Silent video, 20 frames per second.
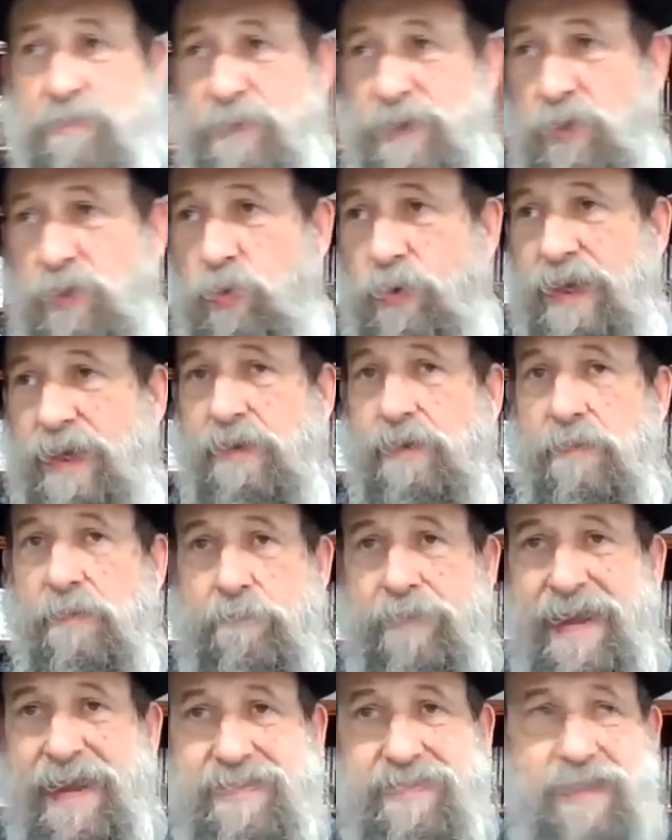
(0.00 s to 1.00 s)
between
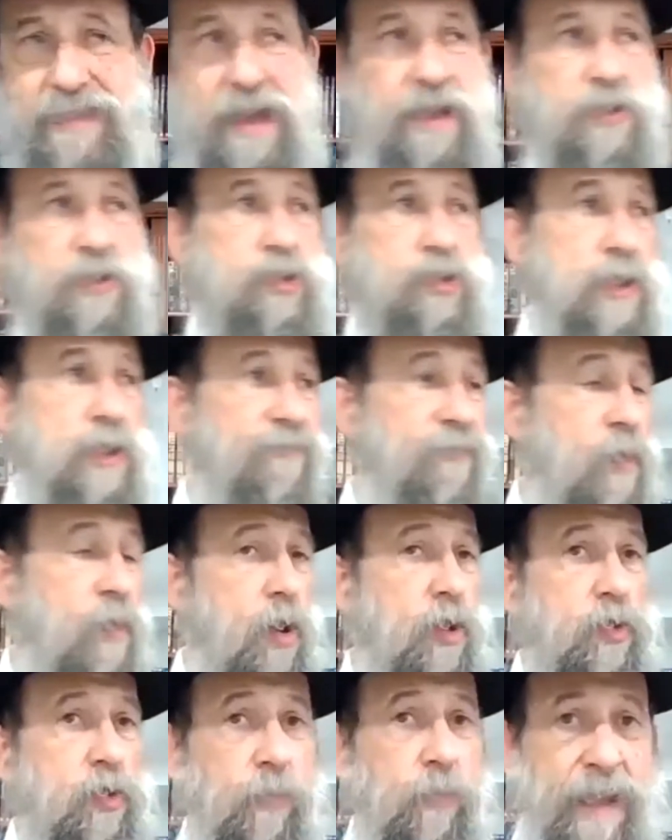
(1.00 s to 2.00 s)
Pesach and
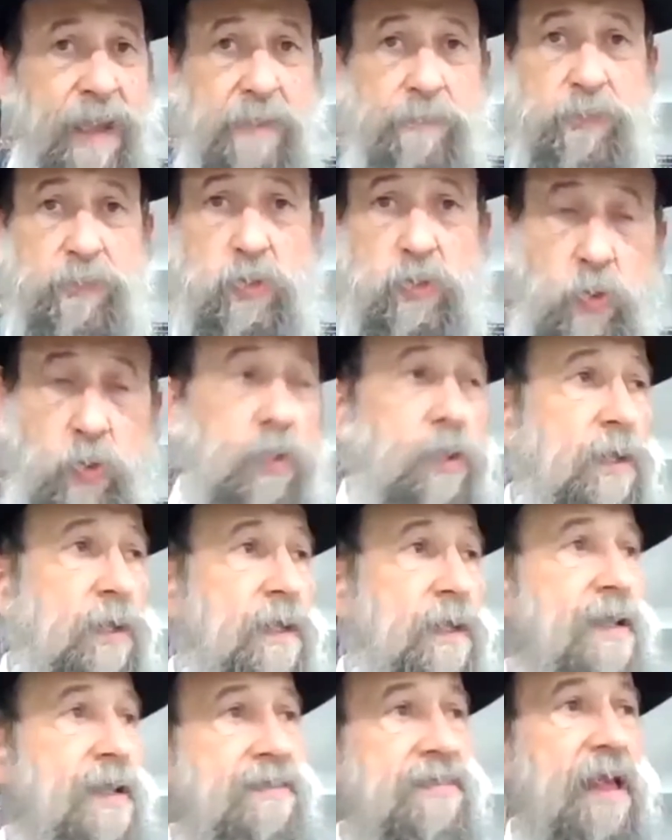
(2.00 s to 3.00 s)
Shavuot to be able to
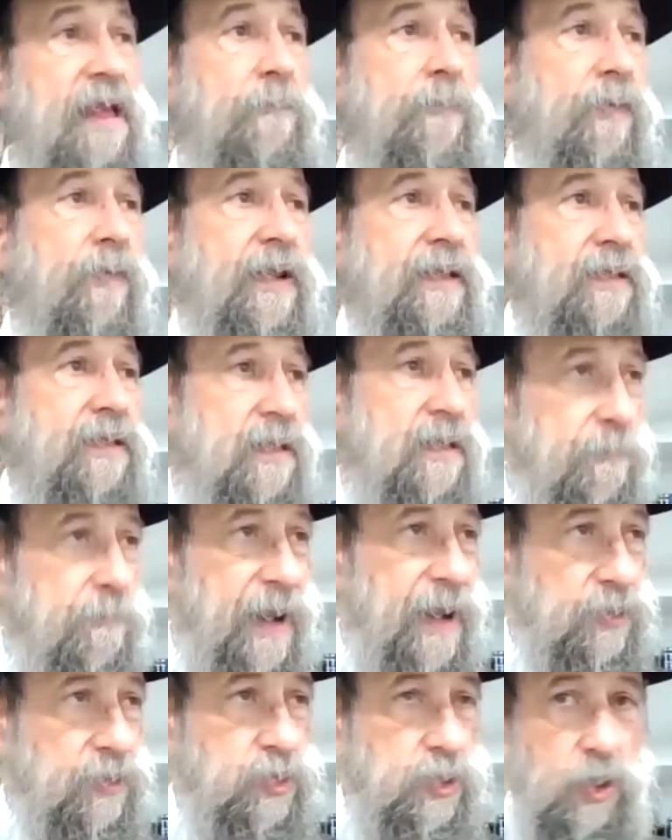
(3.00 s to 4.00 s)
separate the
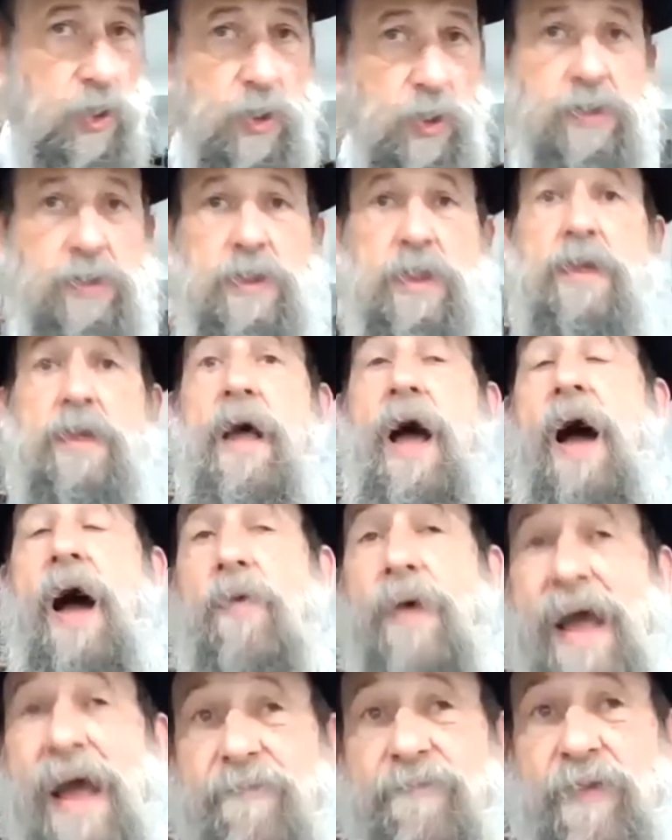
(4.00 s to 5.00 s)
Parshiot.
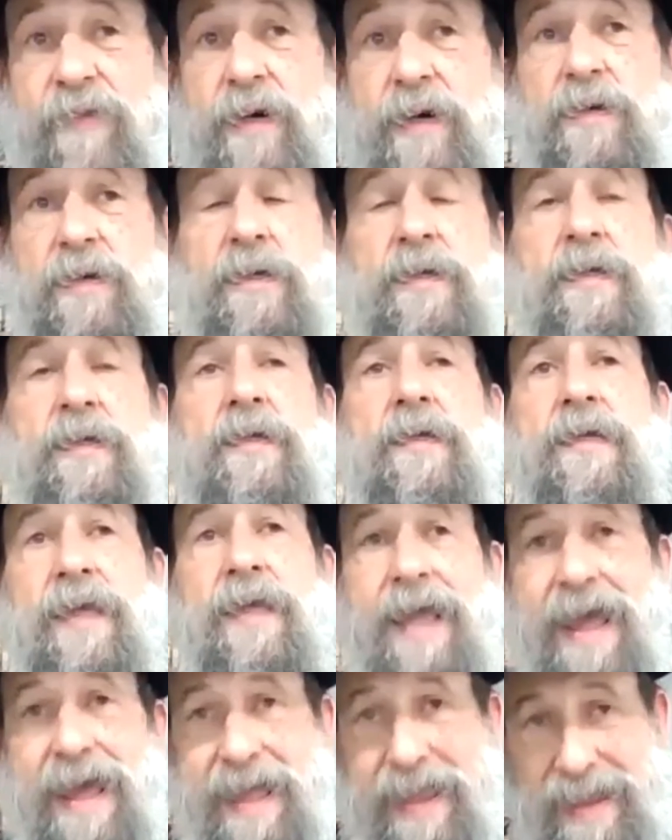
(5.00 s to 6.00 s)
However,
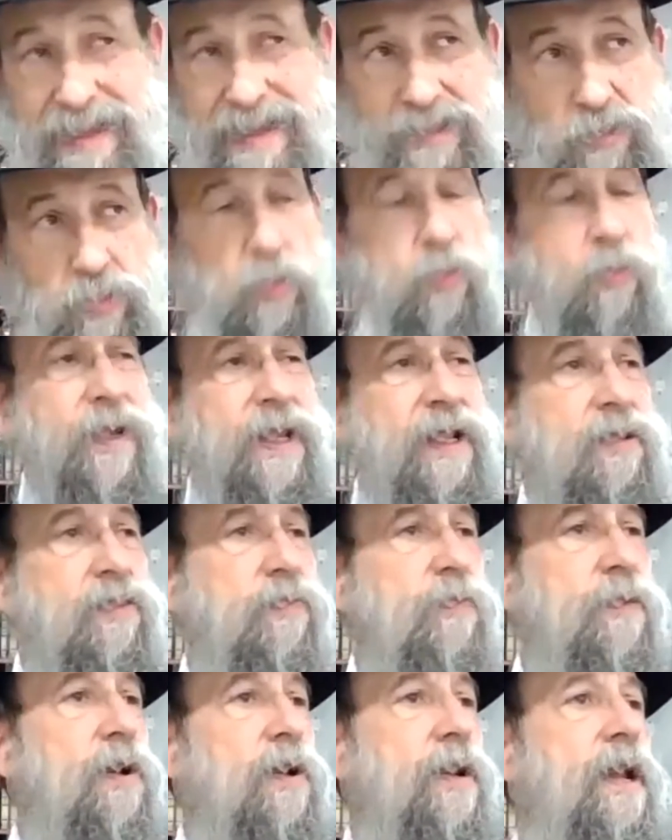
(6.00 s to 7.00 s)
in 2 weeks,
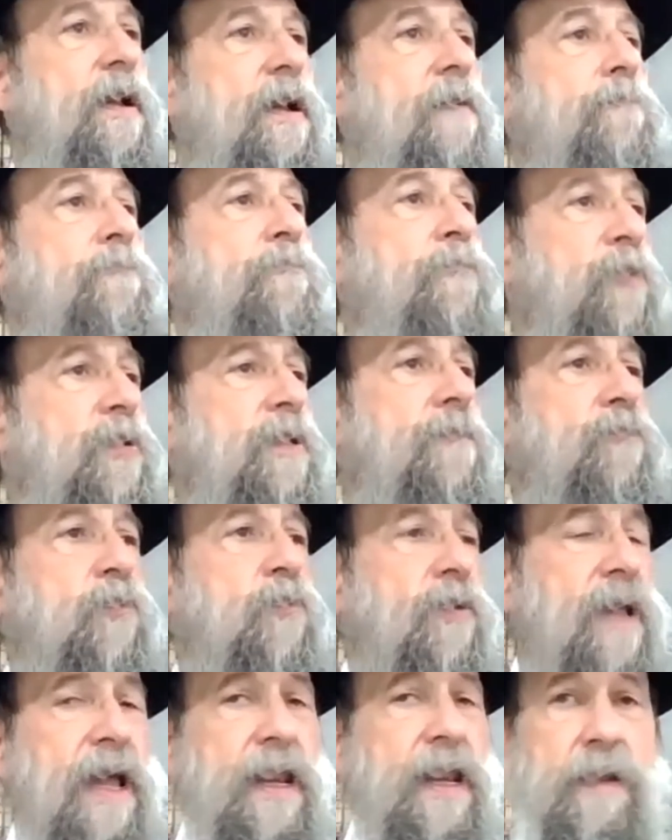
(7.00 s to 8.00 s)
we're going to put them
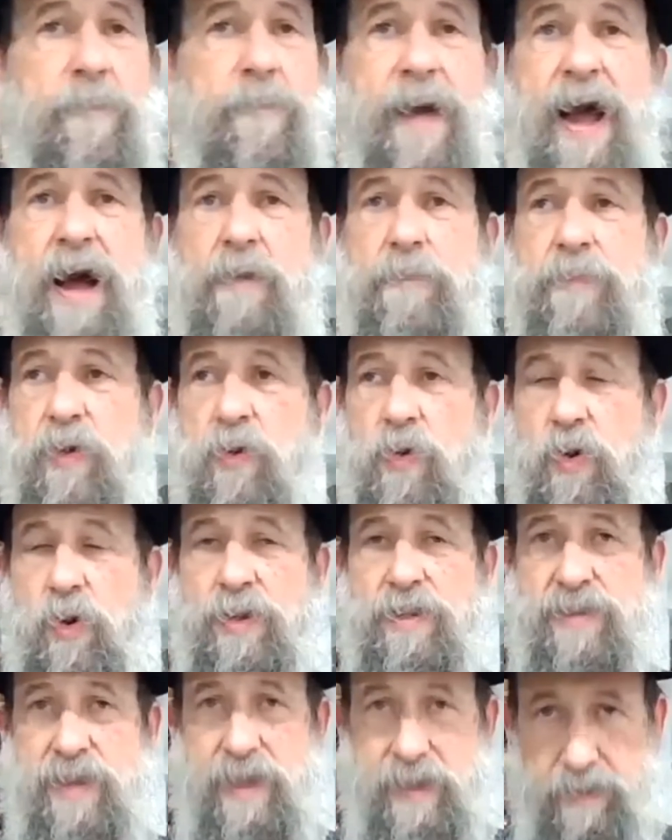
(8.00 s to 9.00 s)
together
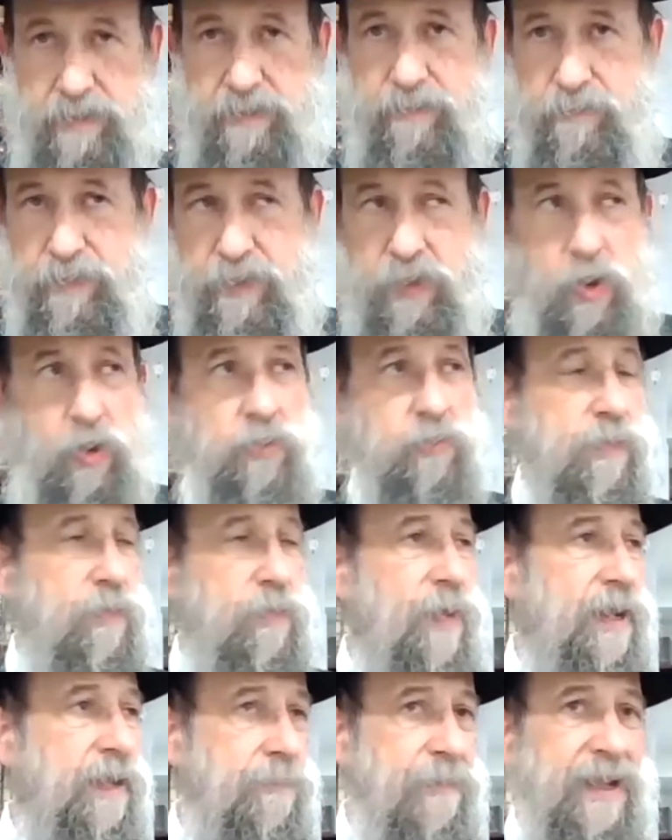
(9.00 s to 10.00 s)
because we
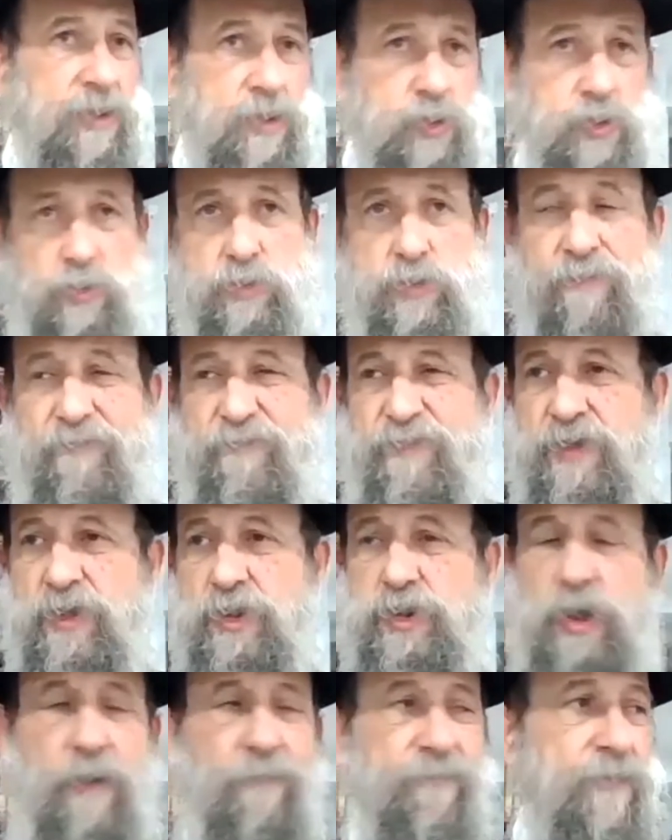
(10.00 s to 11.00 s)
want to make sure to
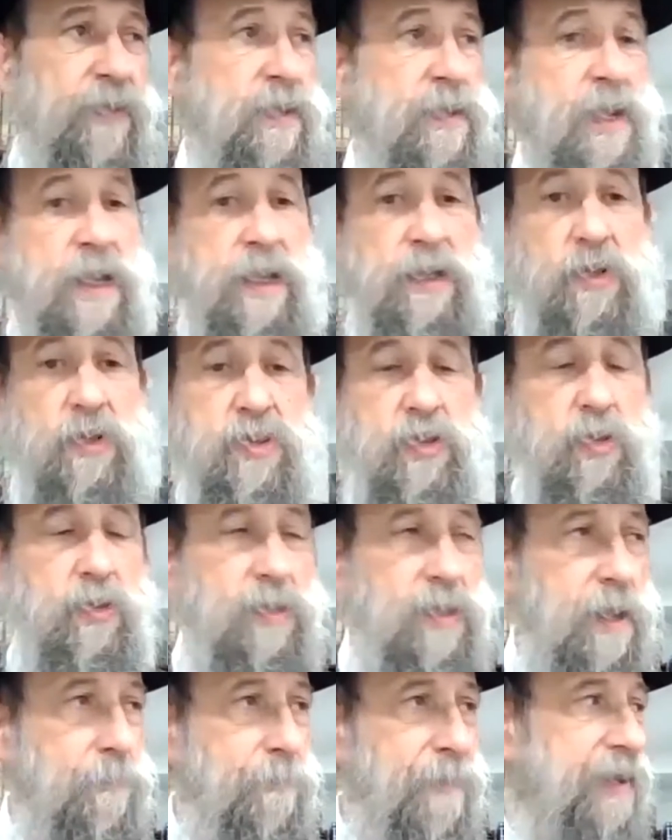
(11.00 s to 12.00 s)
finish off in a
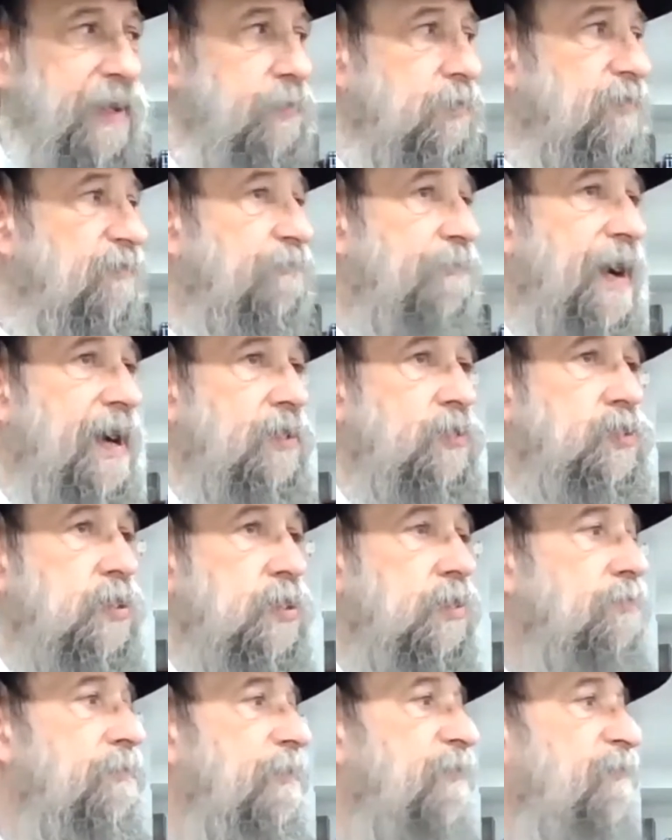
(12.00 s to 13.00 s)
certain amount of
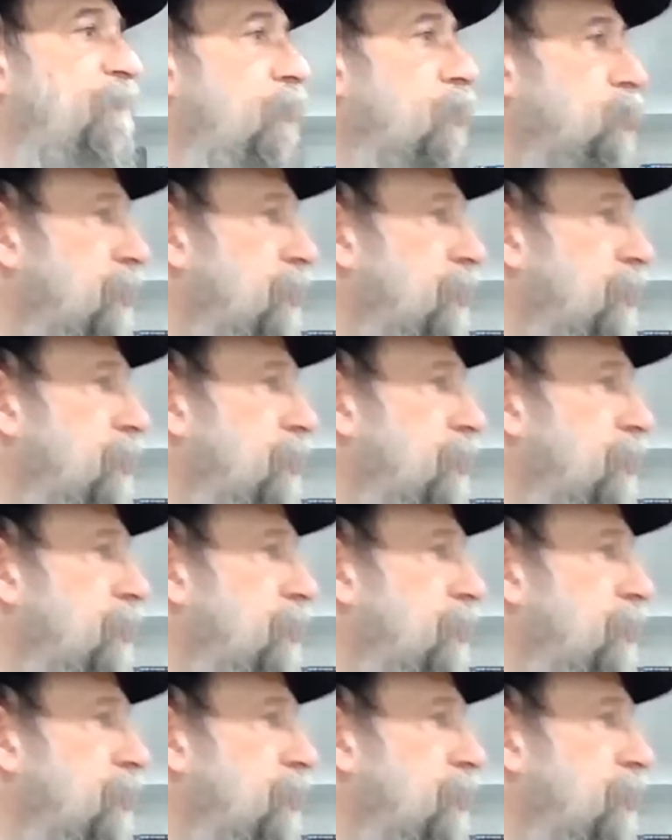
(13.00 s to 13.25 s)
Parshios before